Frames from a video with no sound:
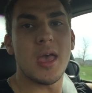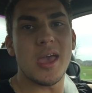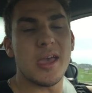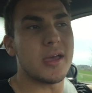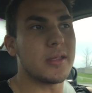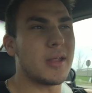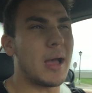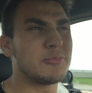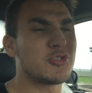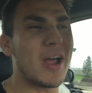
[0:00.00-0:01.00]
And
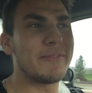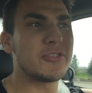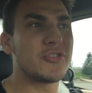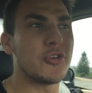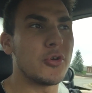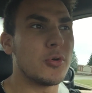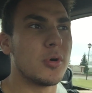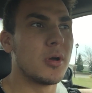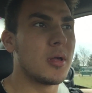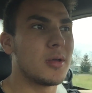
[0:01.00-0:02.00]
I'm driving to